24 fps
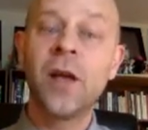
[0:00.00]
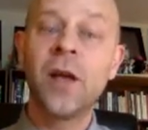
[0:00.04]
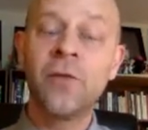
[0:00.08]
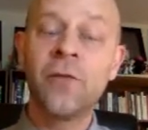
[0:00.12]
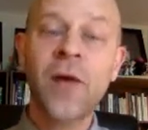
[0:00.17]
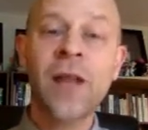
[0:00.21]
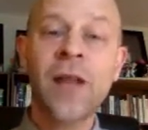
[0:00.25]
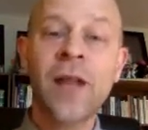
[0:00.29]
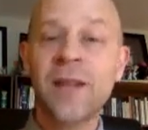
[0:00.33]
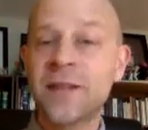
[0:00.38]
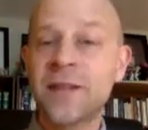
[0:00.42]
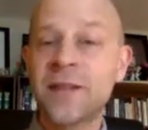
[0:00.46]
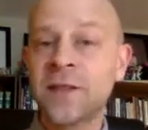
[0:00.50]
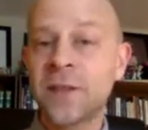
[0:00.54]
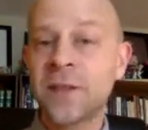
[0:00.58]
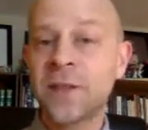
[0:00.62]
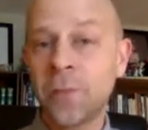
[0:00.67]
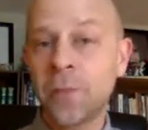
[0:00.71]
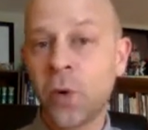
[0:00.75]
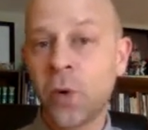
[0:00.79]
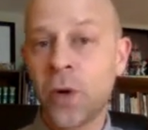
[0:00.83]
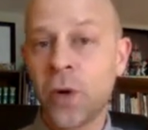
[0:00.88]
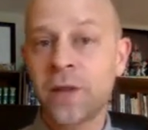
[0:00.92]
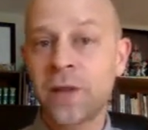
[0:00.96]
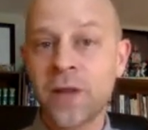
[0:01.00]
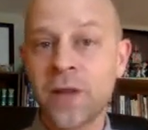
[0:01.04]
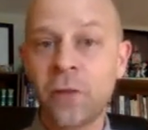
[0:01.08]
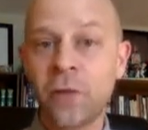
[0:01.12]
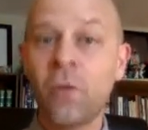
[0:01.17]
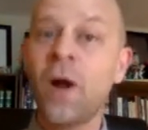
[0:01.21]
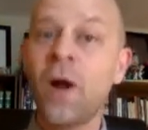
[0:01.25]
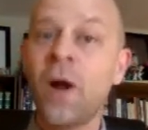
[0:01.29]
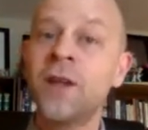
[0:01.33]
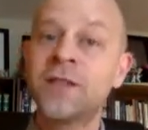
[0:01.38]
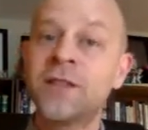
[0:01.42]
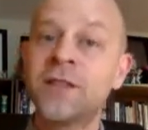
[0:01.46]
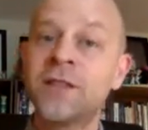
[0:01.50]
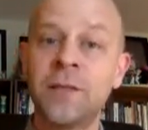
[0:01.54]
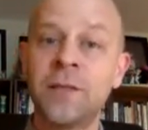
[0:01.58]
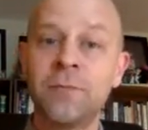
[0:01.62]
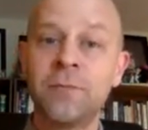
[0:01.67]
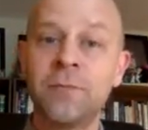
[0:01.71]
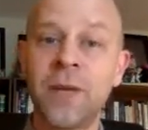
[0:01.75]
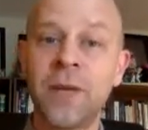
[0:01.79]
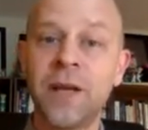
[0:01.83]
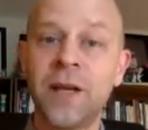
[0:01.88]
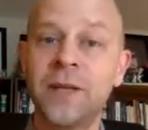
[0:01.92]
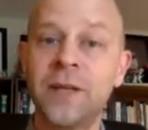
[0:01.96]
In fact, this is a point that Ronson
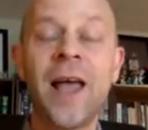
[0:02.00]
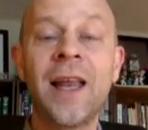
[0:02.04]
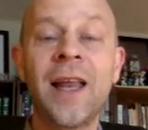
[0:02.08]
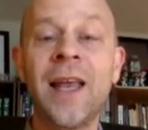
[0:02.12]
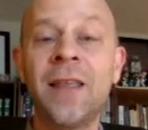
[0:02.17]
makes.